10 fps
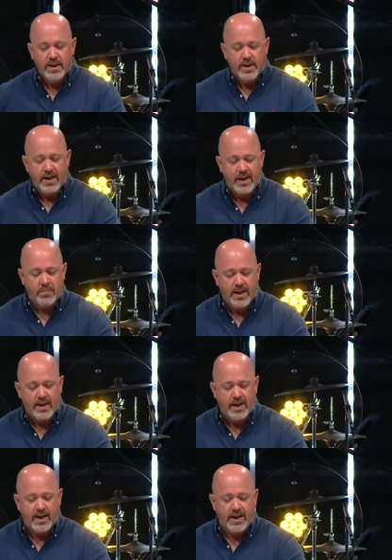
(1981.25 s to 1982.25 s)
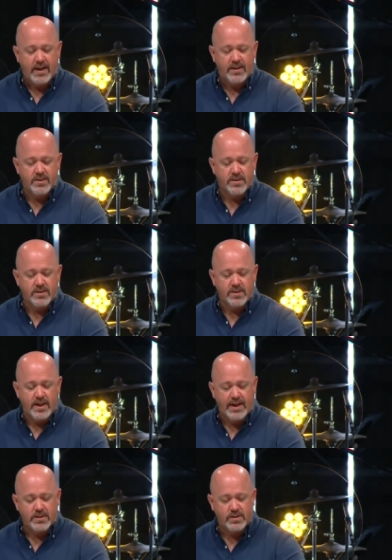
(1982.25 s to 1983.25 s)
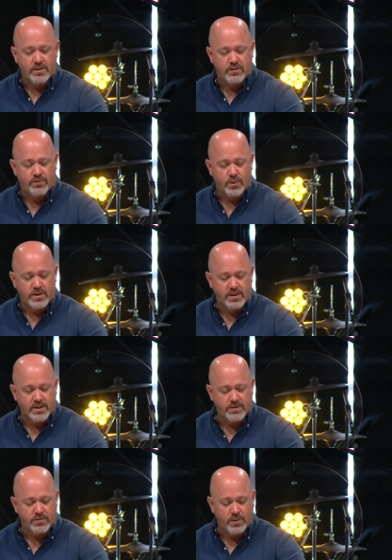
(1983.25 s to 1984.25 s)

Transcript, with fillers: Day by day, this is in Acts 2 46 and